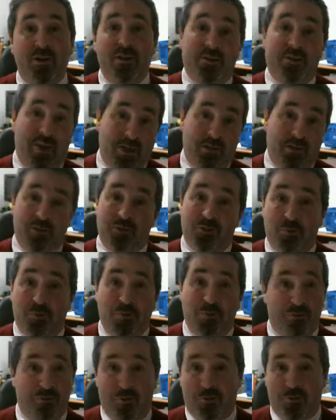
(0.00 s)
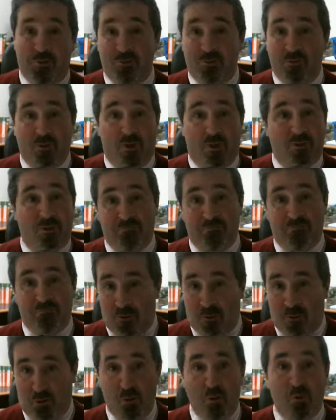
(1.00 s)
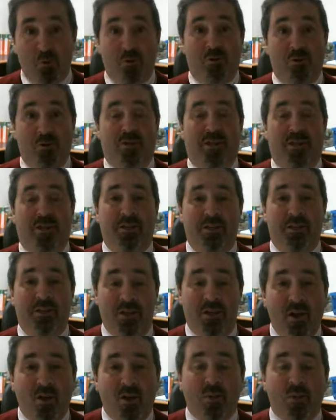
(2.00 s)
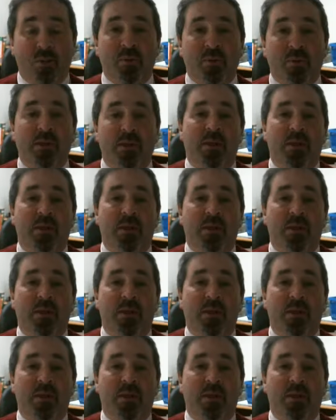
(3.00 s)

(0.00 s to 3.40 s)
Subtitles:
thanks to reviews on Google and Yelp.